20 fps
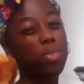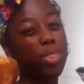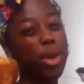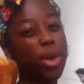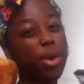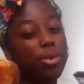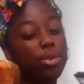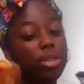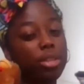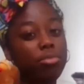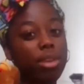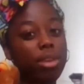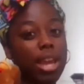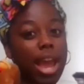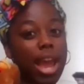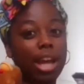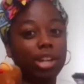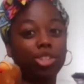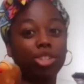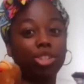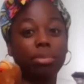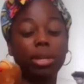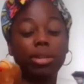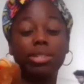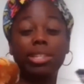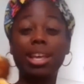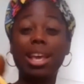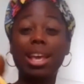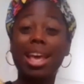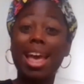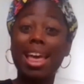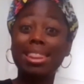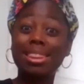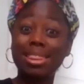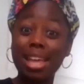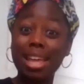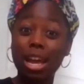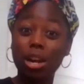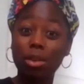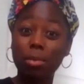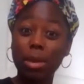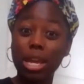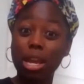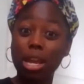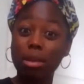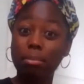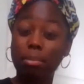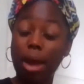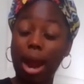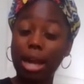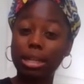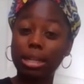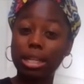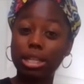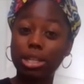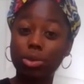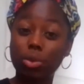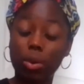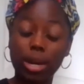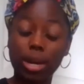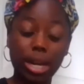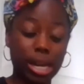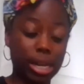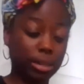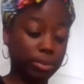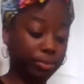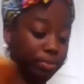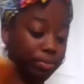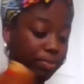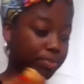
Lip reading: those three attributes, and then we can practice sorting.